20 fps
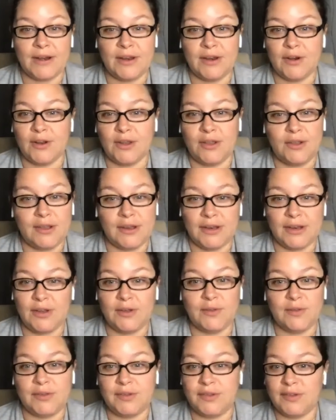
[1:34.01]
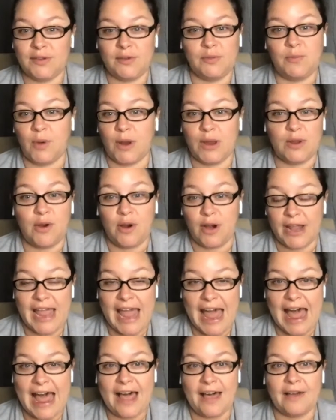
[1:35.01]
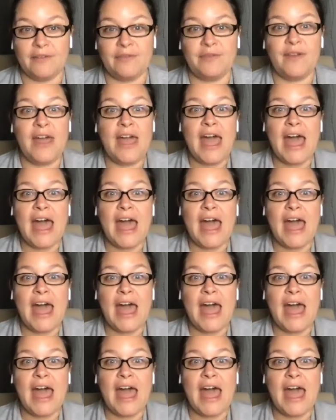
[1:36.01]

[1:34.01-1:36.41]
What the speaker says: you can use what you already have.